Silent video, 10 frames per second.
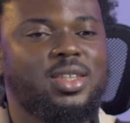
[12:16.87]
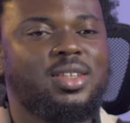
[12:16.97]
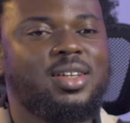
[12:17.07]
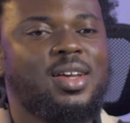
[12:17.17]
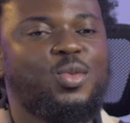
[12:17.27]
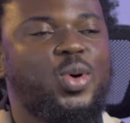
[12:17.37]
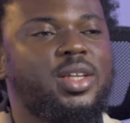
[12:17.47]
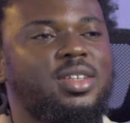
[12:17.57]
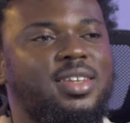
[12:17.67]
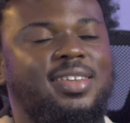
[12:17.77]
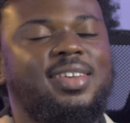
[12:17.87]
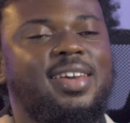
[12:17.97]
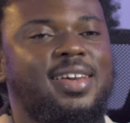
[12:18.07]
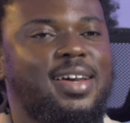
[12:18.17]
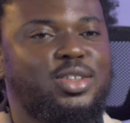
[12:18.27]
When when
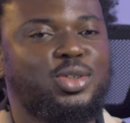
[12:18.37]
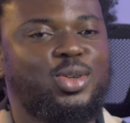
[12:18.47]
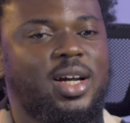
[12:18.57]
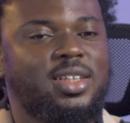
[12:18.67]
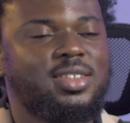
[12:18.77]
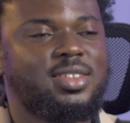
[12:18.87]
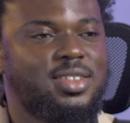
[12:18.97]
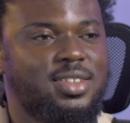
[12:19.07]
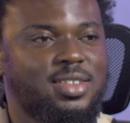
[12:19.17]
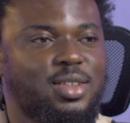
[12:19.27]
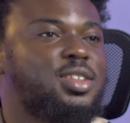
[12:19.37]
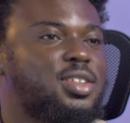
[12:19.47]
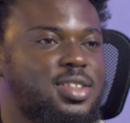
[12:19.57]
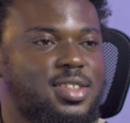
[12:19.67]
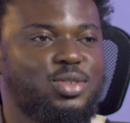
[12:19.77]
Ayra and Didi and
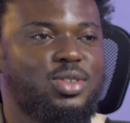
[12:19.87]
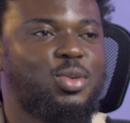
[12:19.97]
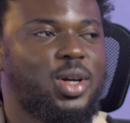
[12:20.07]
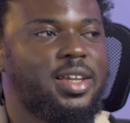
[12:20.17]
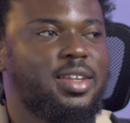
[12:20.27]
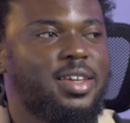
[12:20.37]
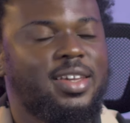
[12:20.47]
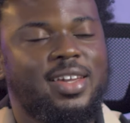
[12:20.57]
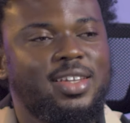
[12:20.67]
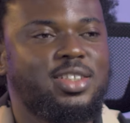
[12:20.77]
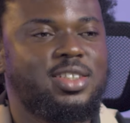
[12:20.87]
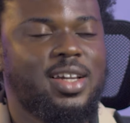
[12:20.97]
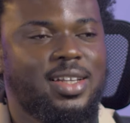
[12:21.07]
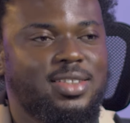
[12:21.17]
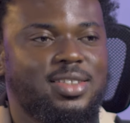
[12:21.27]
Didi is still there, when
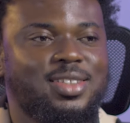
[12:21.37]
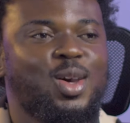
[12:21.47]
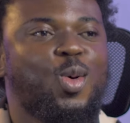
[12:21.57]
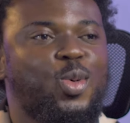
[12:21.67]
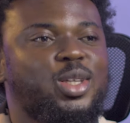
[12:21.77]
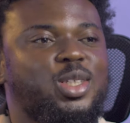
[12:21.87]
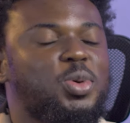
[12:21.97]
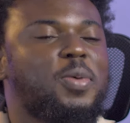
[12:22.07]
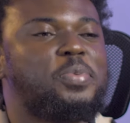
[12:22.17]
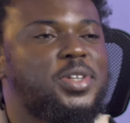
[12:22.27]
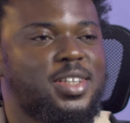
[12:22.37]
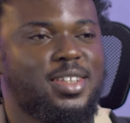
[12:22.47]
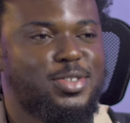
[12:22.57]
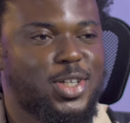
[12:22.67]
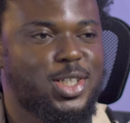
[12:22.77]
Kelechi and Didi, when they're speaking
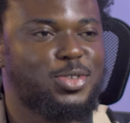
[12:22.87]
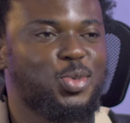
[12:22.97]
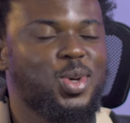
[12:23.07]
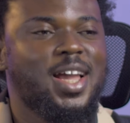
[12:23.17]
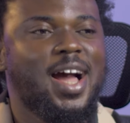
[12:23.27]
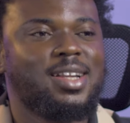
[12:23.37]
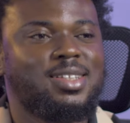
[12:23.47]
pidgin in the dressing room,